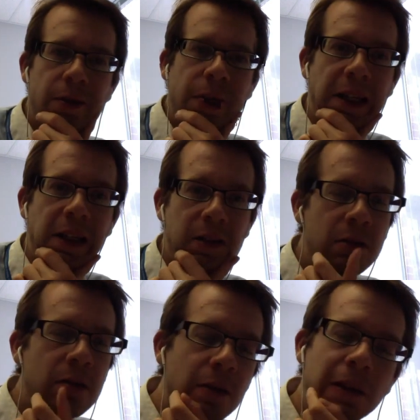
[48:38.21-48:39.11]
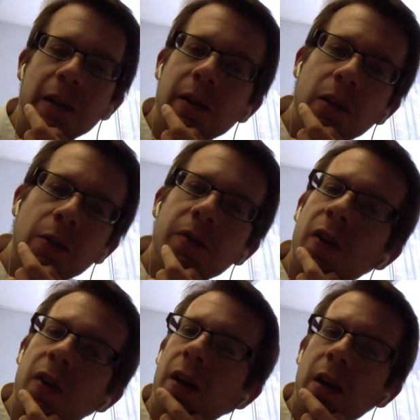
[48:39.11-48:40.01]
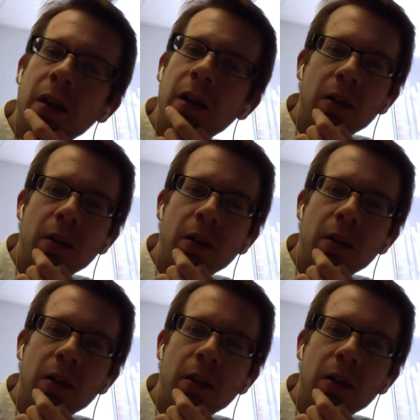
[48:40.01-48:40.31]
dates for the goes satellite.